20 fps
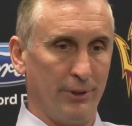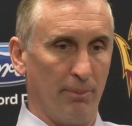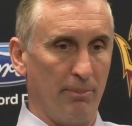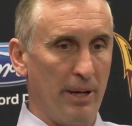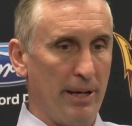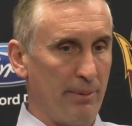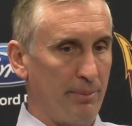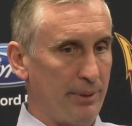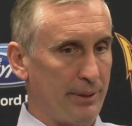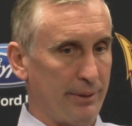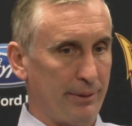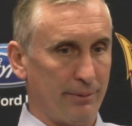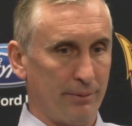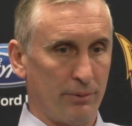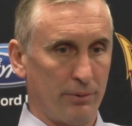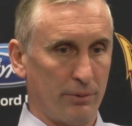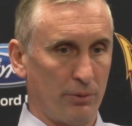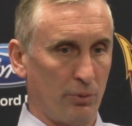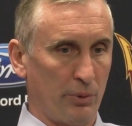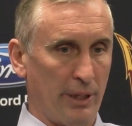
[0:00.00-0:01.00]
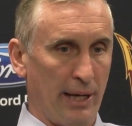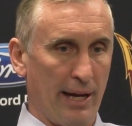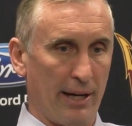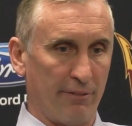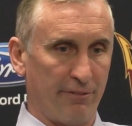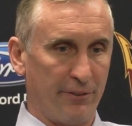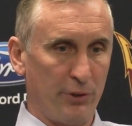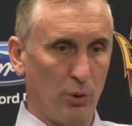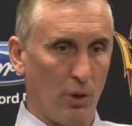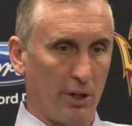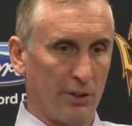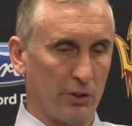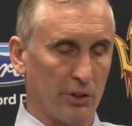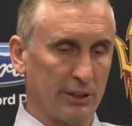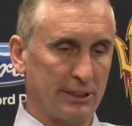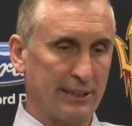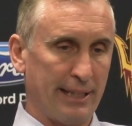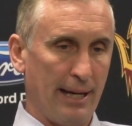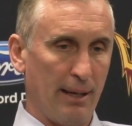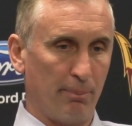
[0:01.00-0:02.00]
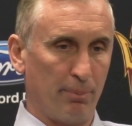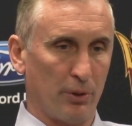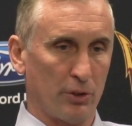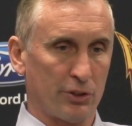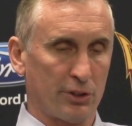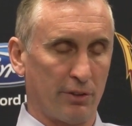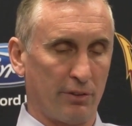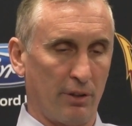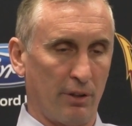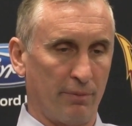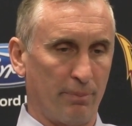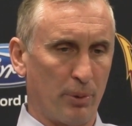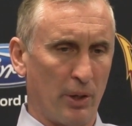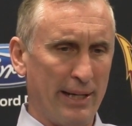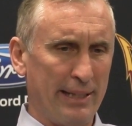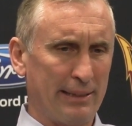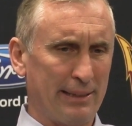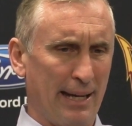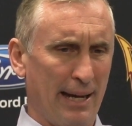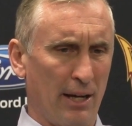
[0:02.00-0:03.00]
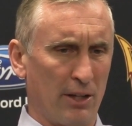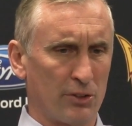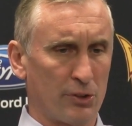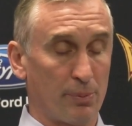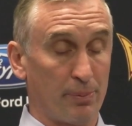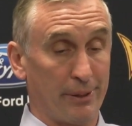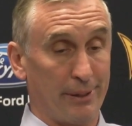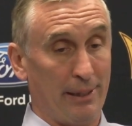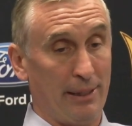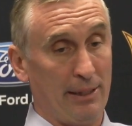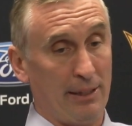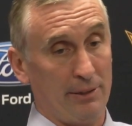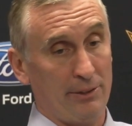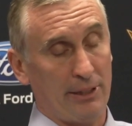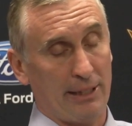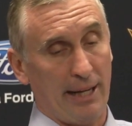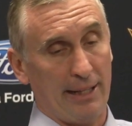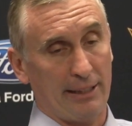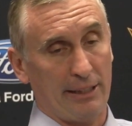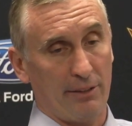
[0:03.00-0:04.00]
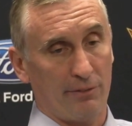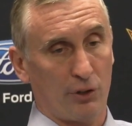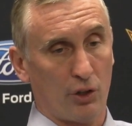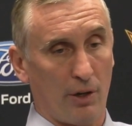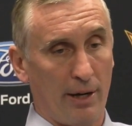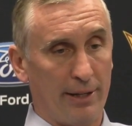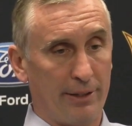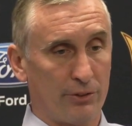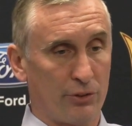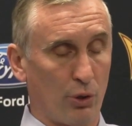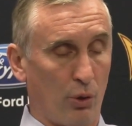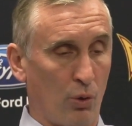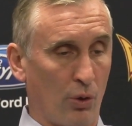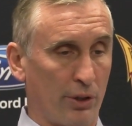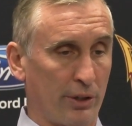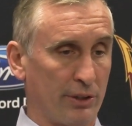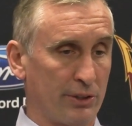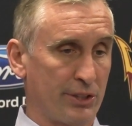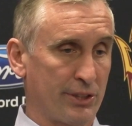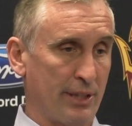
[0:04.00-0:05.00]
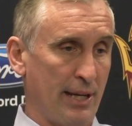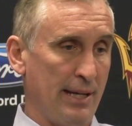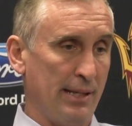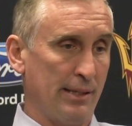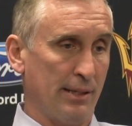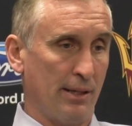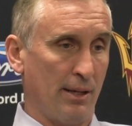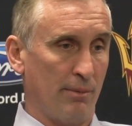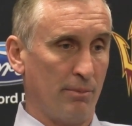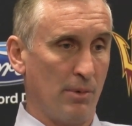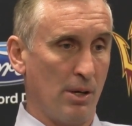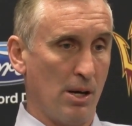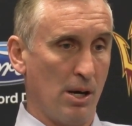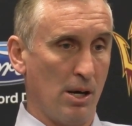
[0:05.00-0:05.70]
Maybe we had a few other examples of breakdowns, but you got to give credit to Oregon State and